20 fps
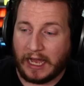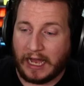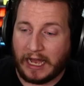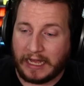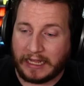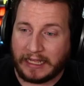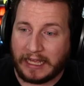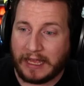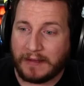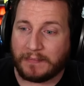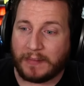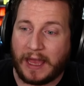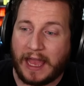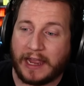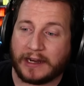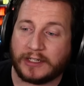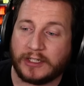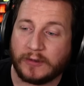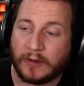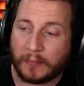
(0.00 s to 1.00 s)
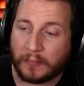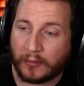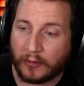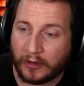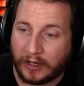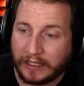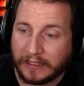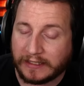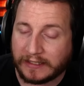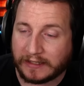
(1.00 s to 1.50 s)
I came back to a
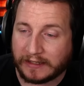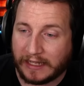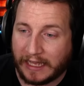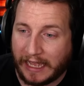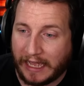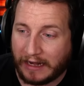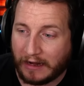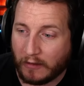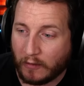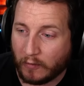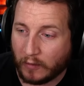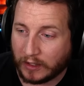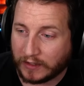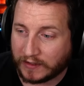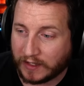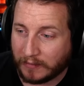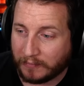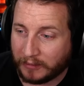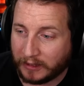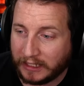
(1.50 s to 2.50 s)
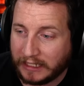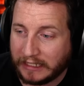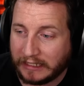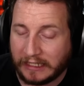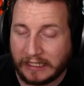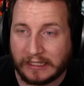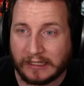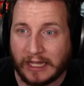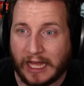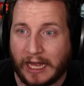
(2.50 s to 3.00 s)
print that was
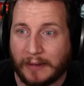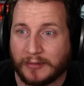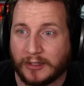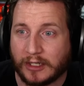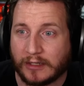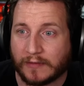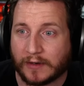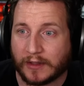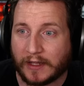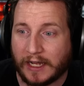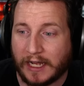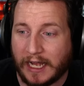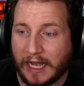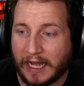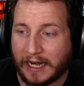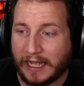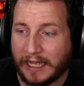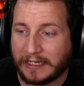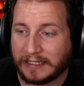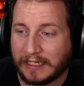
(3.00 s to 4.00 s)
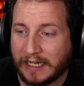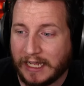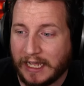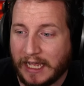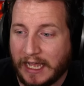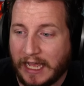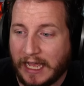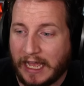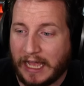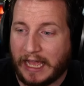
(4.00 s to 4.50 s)
completely globbed over the hot end
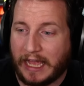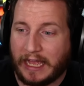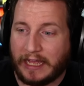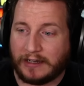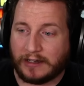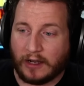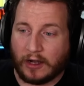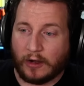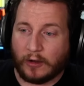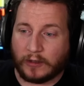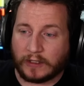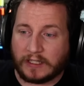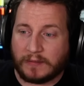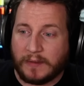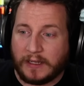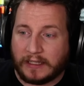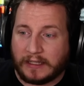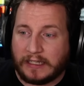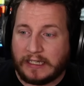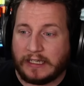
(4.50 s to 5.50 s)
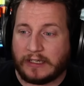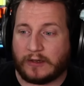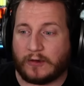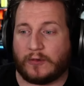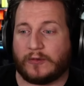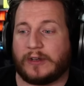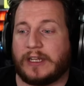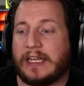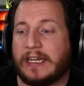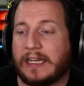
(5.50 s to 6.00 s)
and ultimately
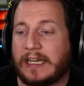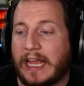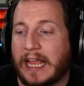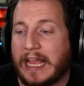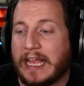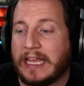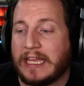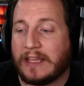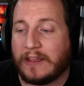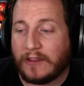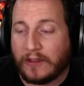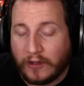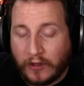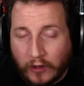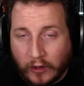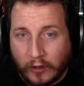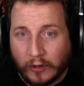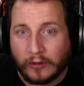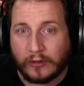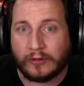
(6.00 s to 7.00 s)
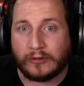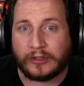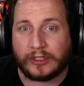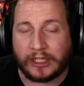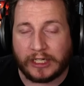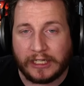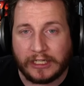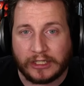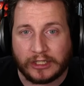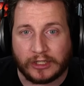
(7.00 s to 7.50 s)
created a huge
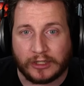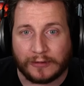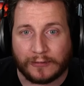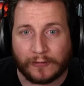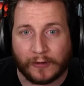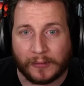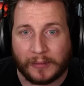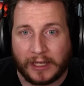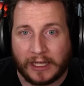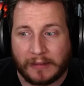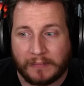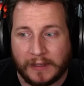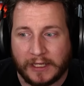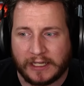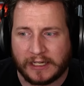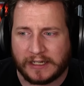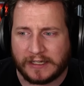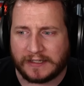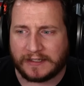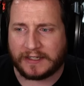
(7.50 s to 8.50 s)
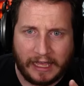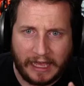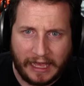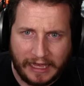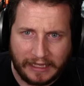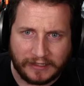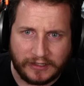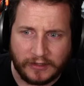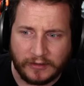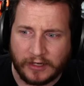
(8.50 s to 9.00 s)
issue for me because,
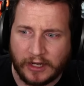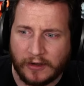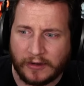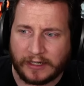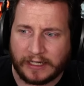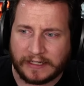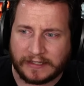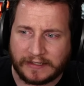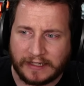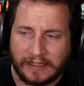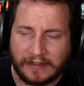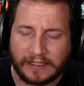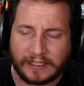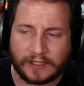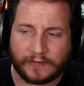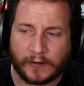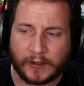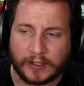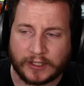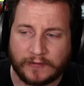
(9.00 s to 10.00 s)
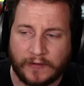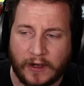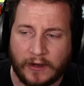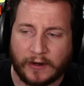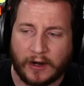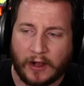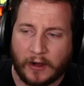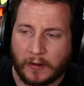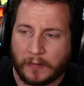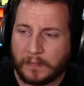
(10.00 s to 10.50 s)
as you notice in this first
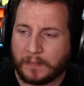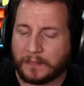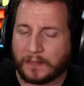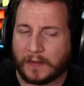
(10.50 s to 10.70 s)
photo,